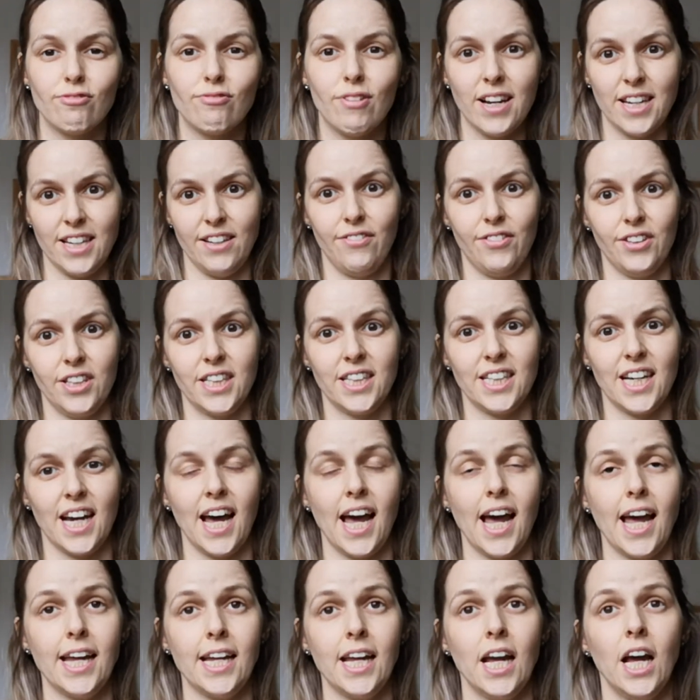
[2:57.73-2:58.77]
ready for the
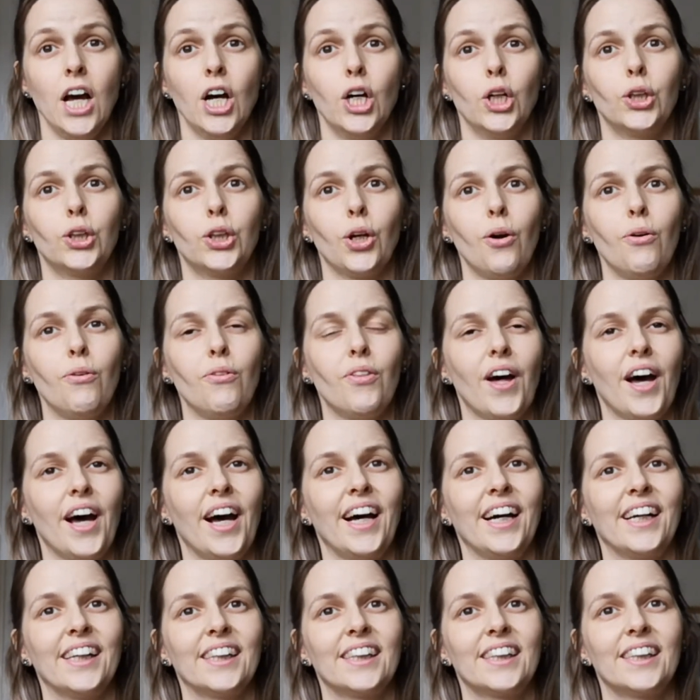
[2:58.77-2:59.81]
day, so
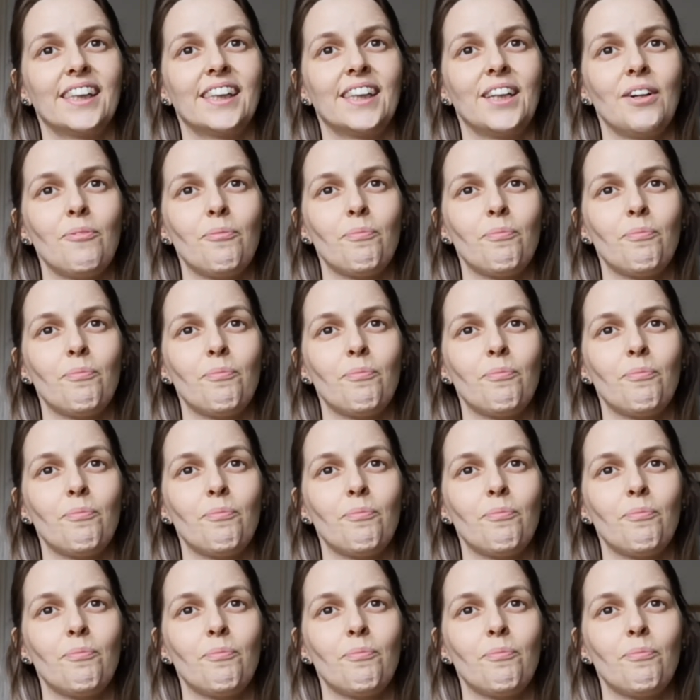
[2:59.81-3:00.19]
that